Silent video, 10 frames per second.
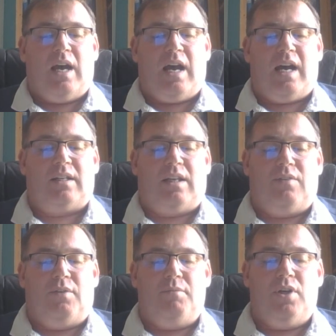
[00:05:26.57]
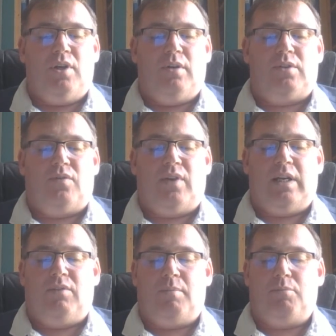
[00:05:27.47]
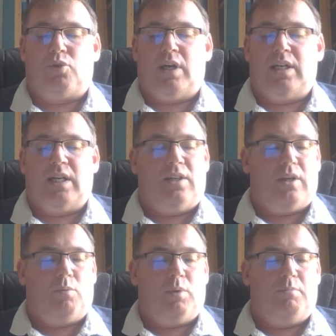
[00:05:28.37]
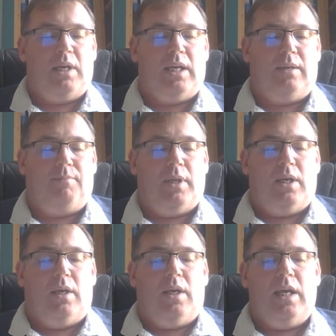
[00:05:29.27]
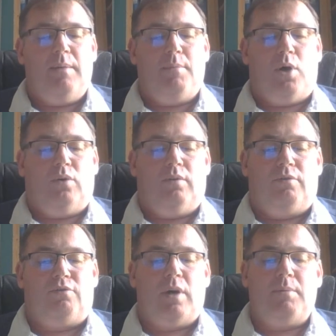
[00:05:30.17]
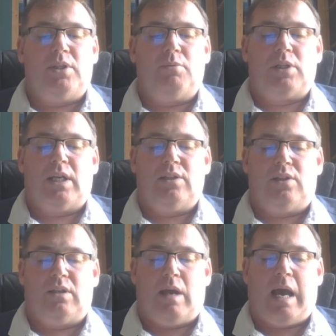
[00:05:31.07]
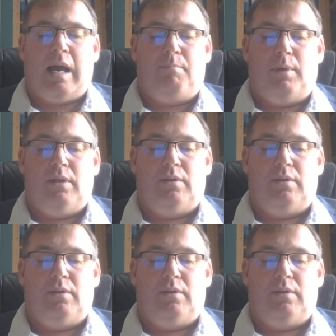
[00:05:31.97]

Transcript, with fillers: I'd give 'em nerves if any of them tried anything with me. Here, Mole, fry me some slices of ham.